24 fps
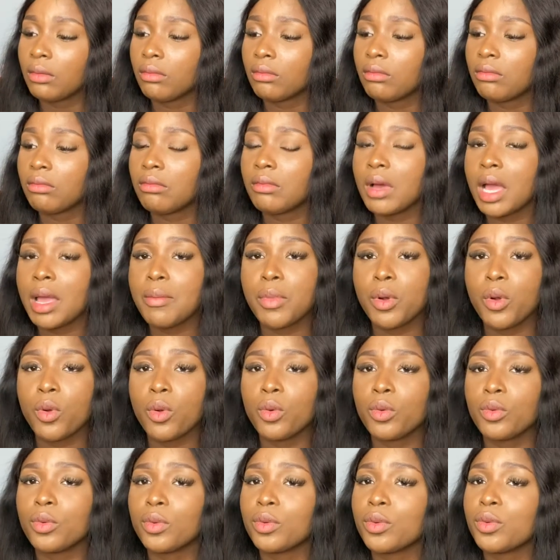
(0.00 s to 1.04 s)
my
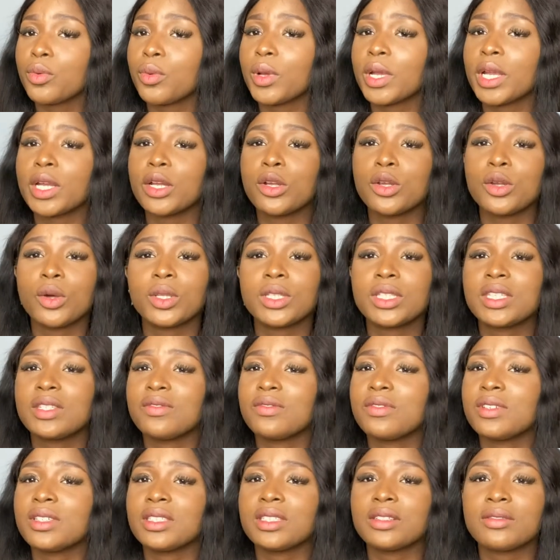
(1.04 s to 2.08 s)
bones were not even
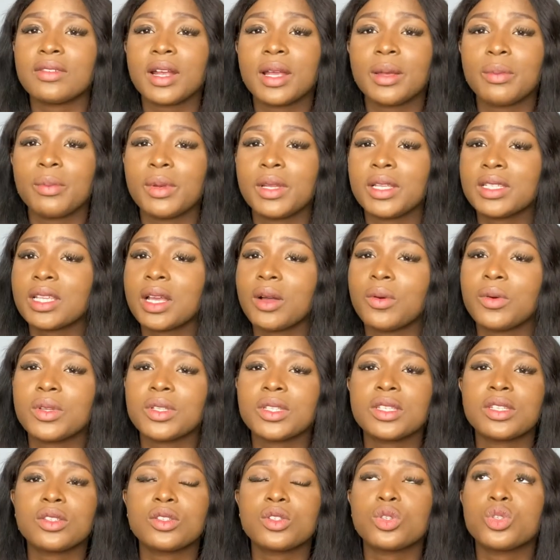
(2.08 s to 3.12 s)
in the right place. I was
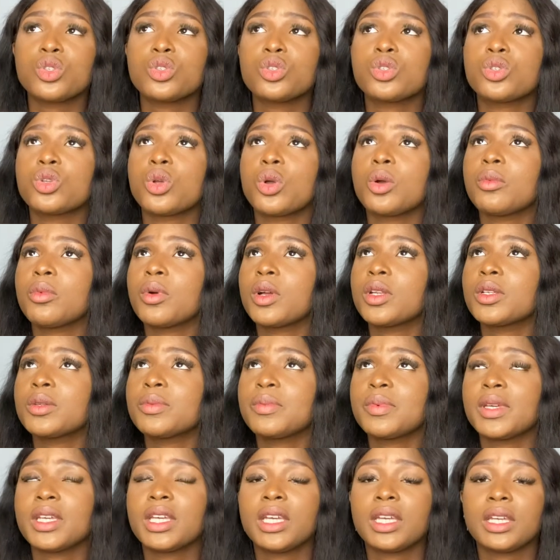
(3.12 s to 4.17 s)
in so much
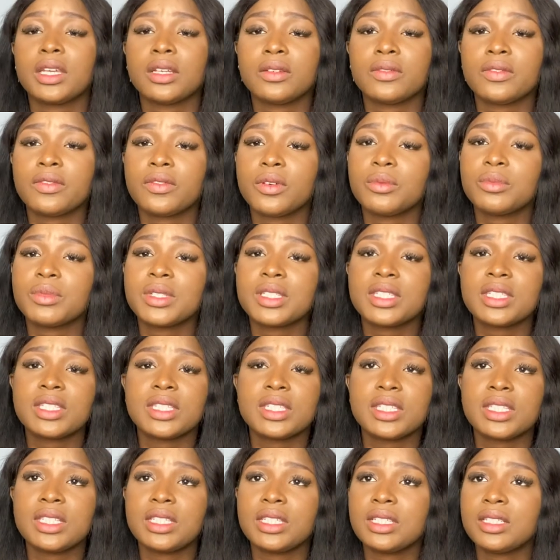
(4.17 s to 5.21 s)
pain from the
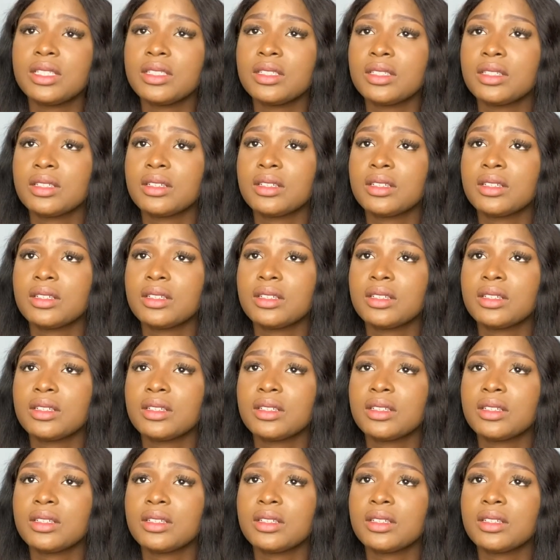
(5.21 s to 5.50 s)
scene.